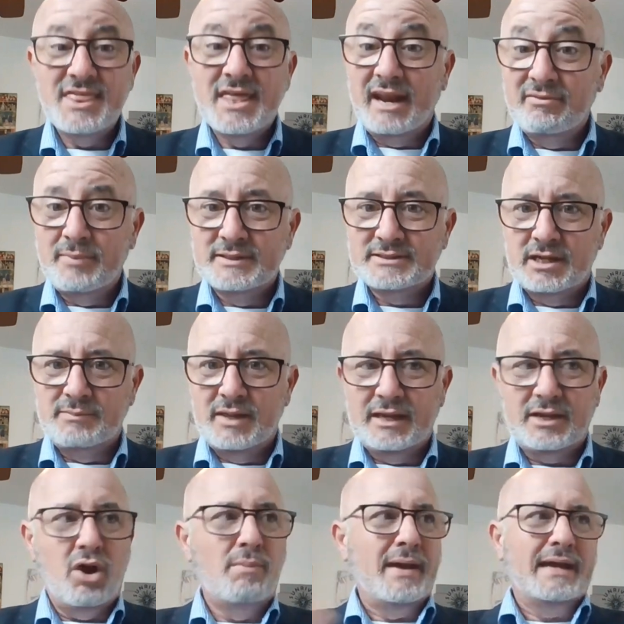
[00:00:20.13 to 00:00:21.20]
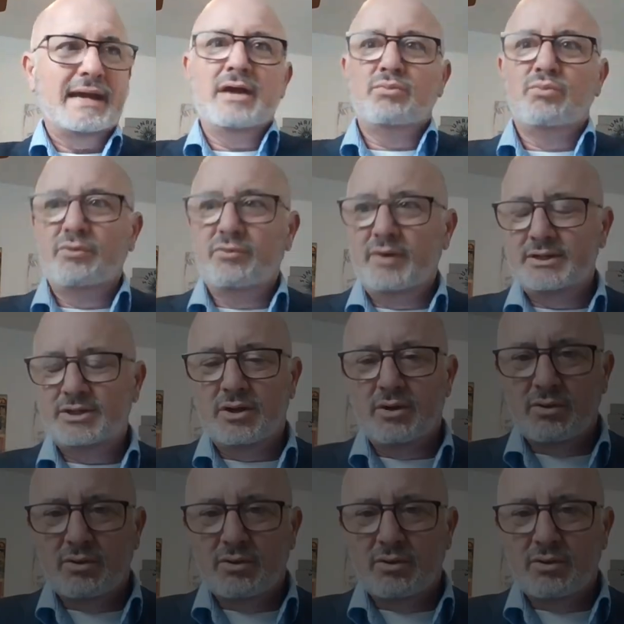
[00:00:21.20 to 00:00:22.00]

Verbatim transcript: And then everybody's going to be like, oh my God, what do I